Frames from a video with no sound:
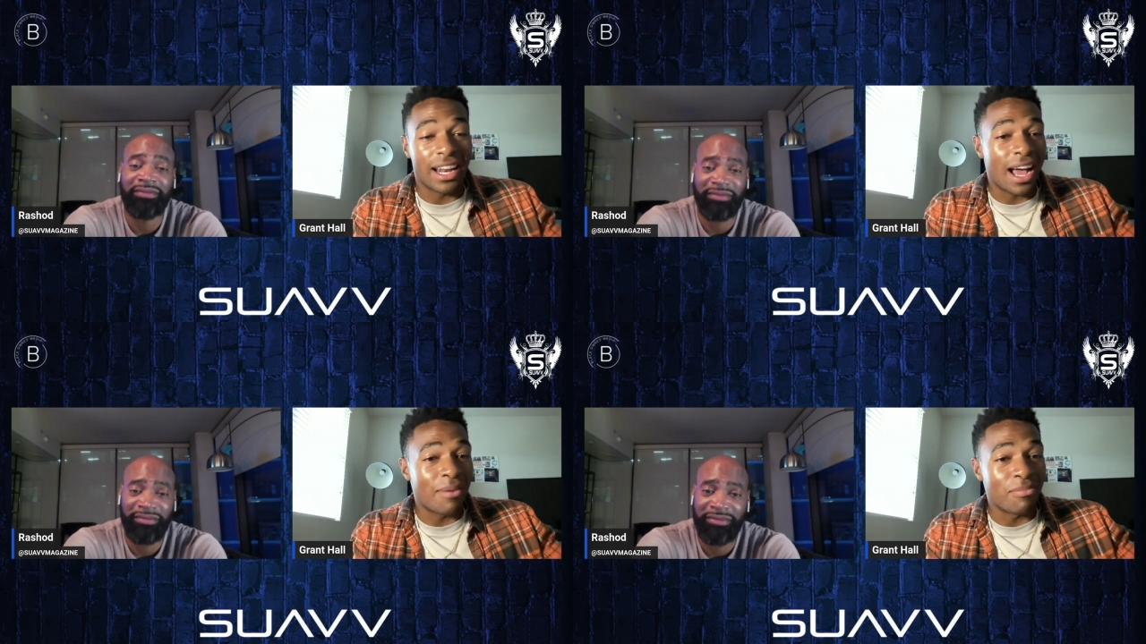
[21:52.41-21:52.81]

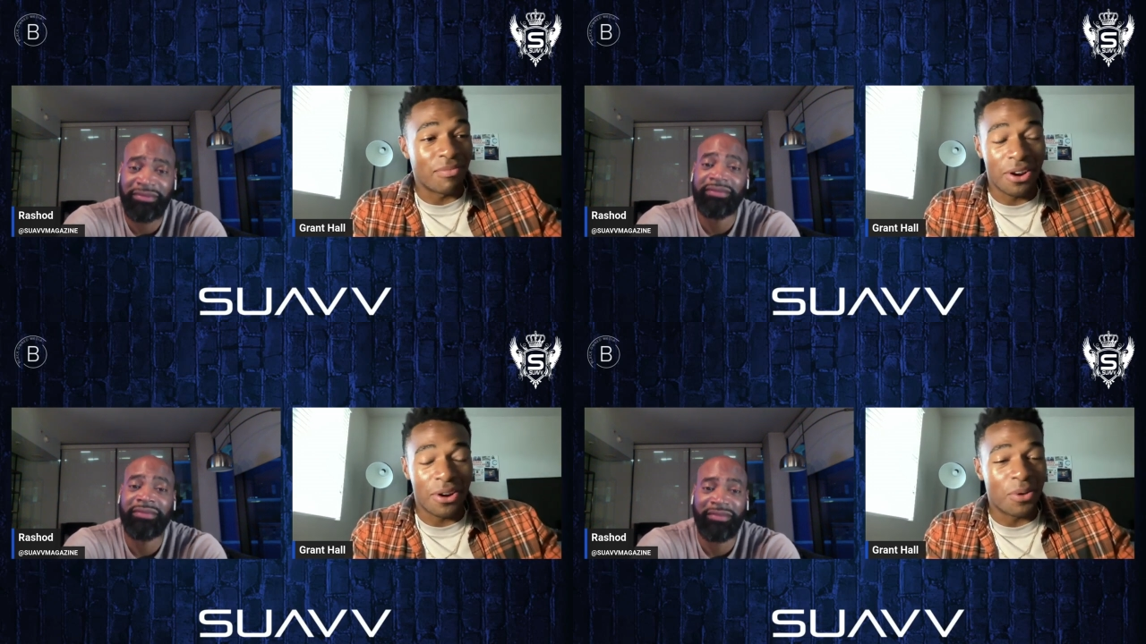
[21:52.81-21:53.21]
Speaker 1: and I'm
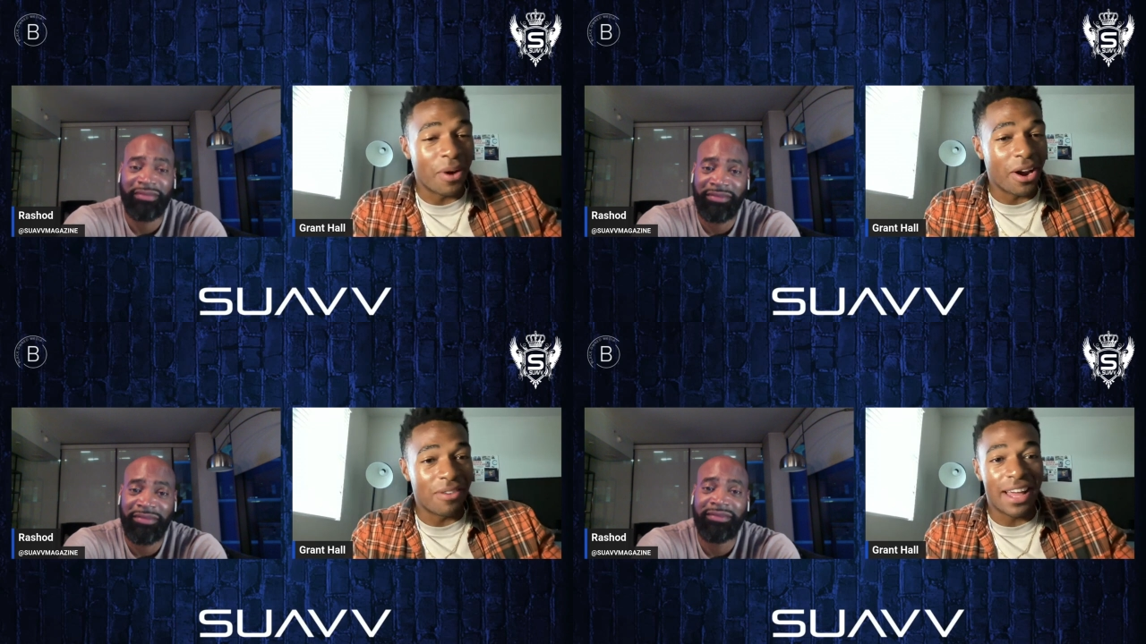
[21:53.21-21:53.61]
very
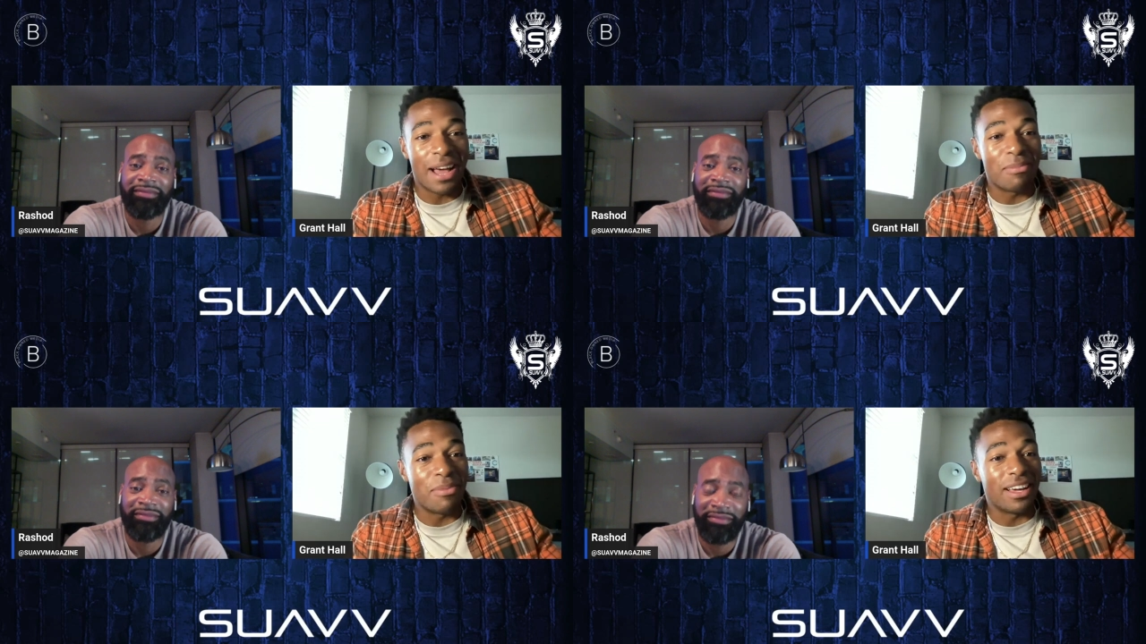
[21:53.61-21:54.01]
aware of
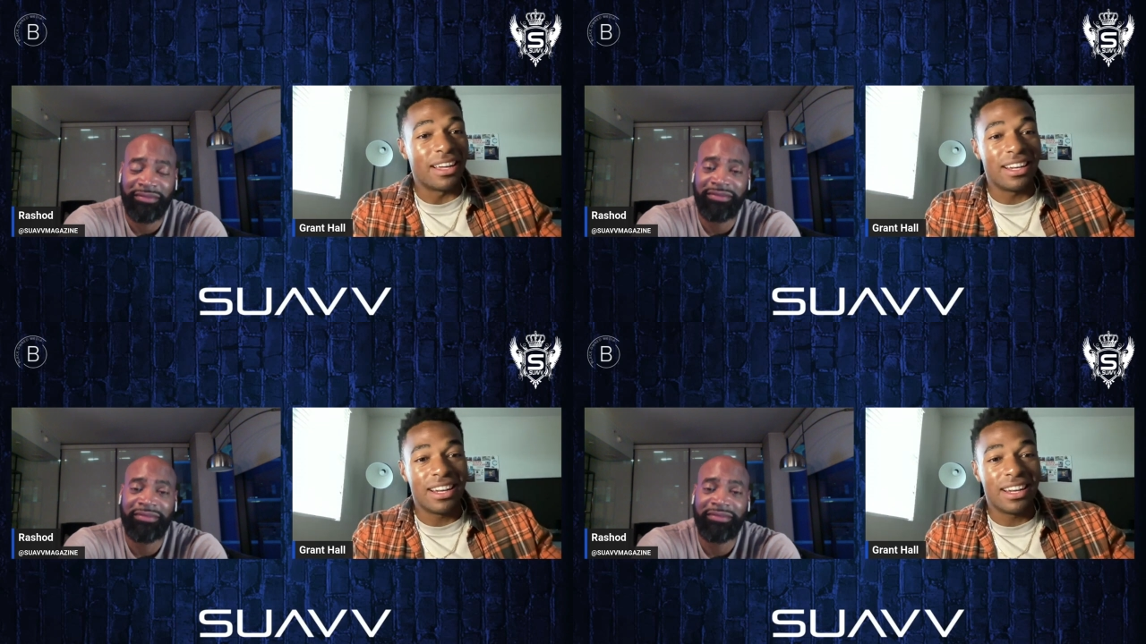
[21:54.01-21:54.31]
that. But